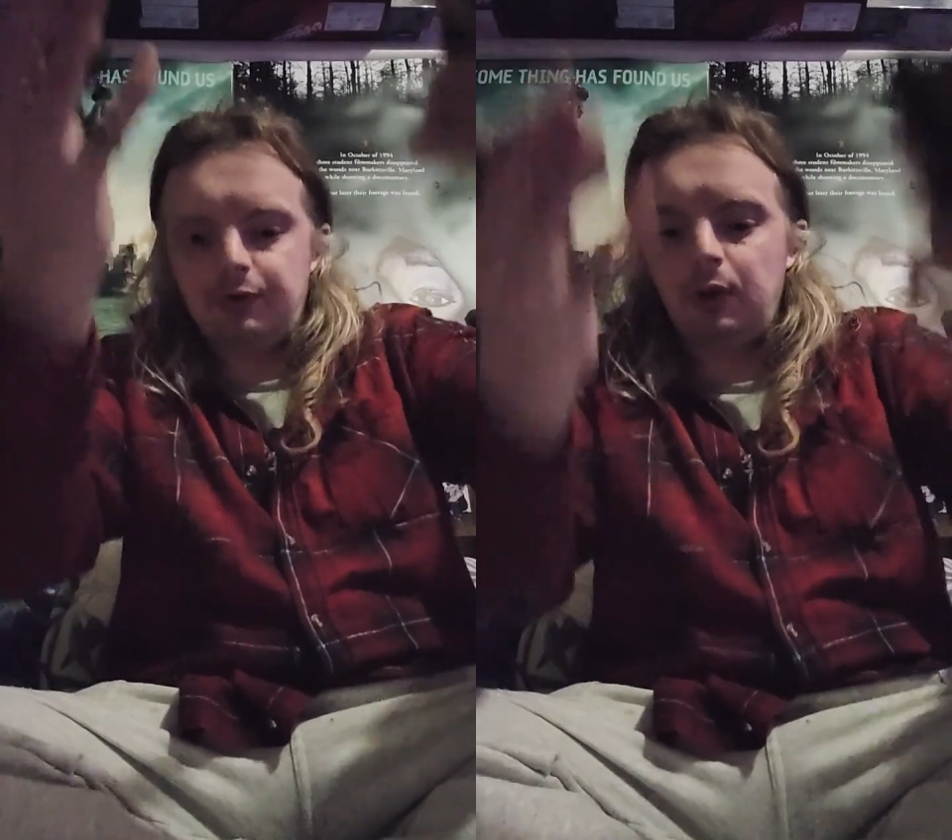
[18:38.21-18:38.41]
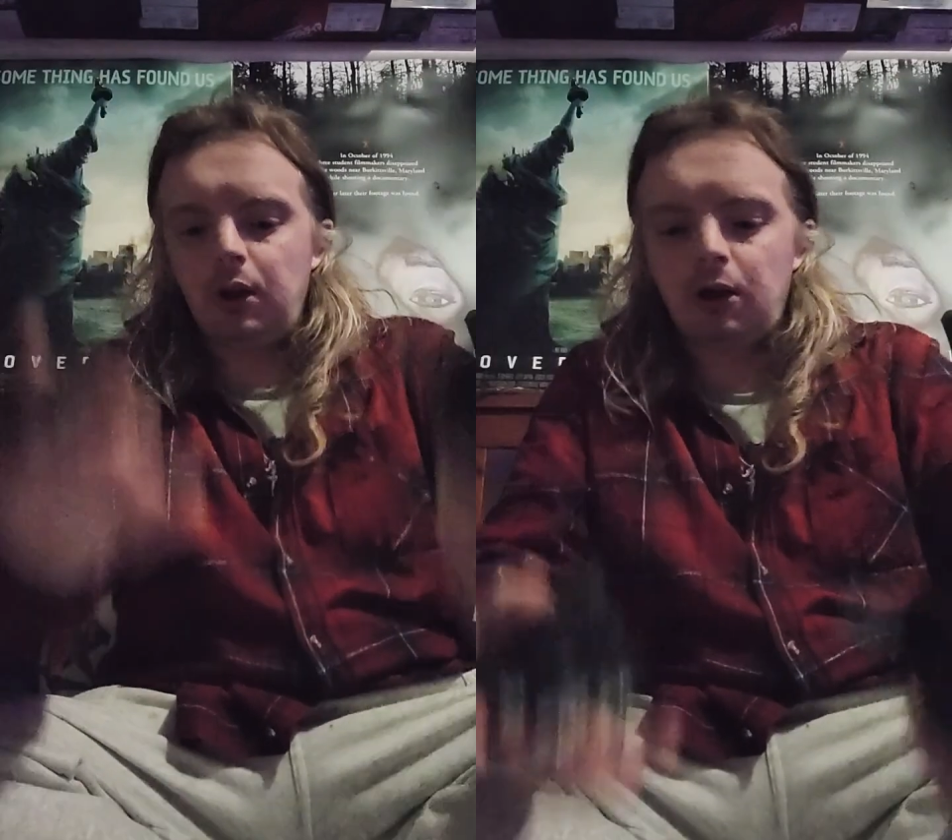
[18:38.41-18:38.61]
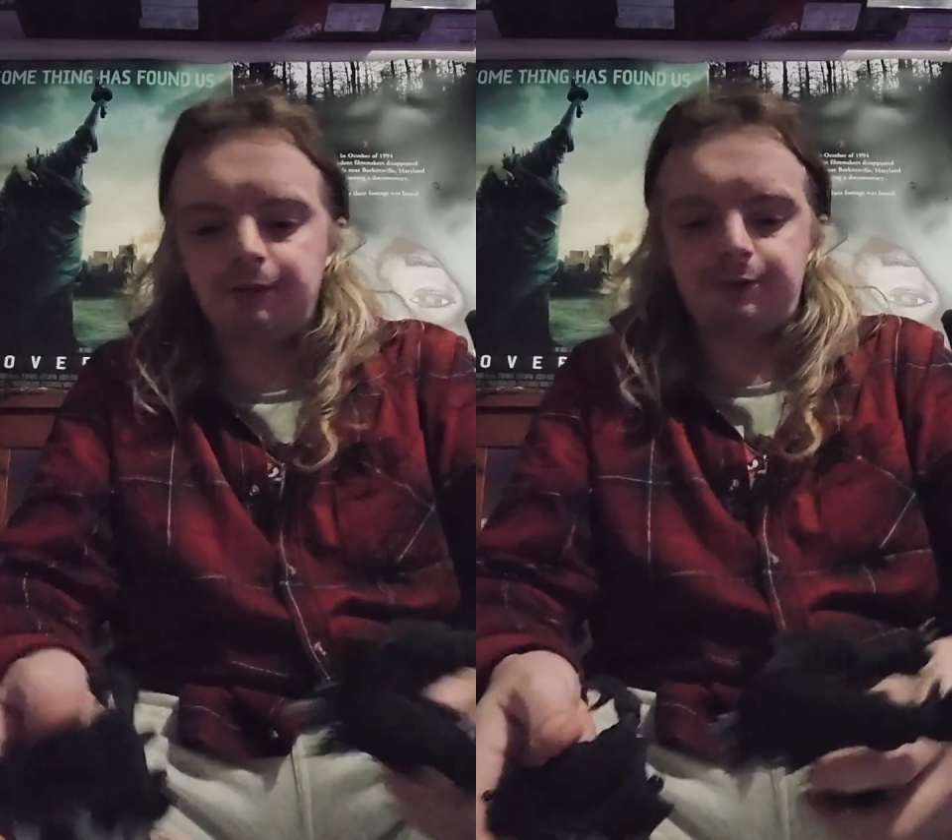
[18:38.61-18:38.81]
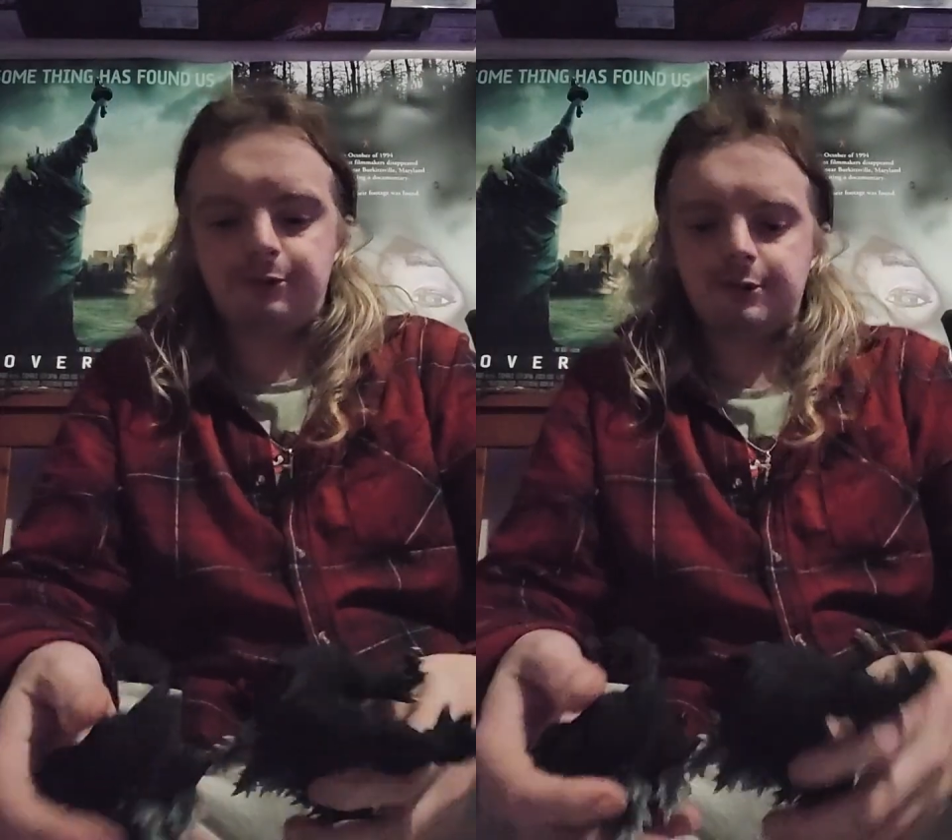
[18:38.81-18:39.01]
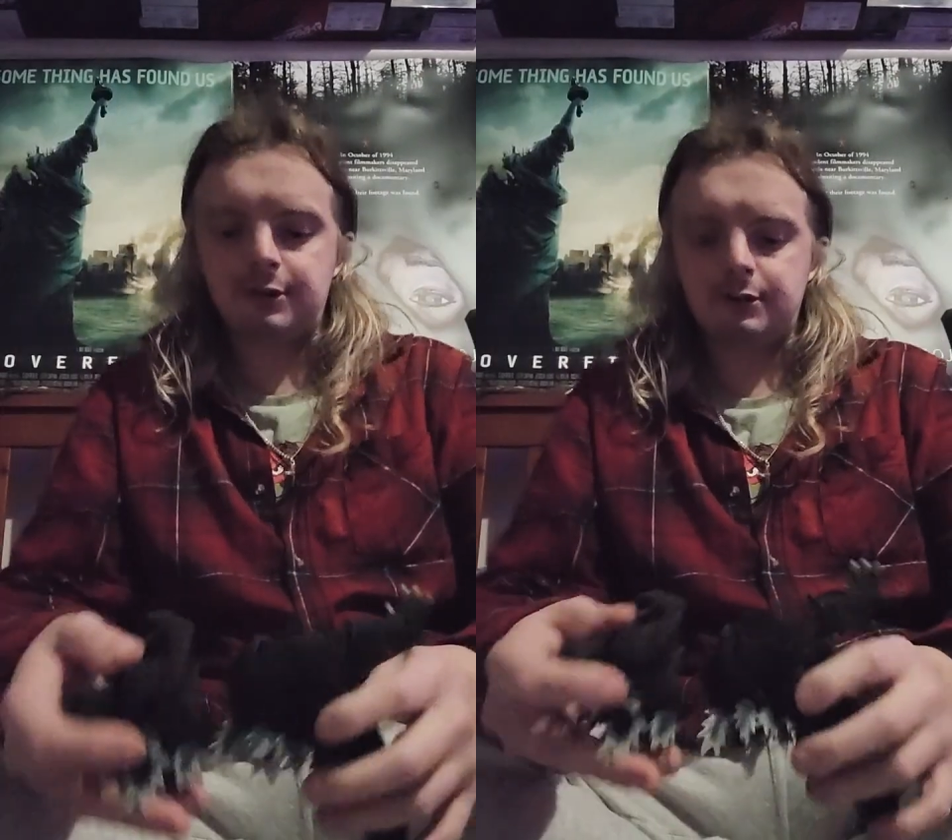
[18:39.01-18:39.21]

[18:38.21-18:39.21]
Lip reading: fall off.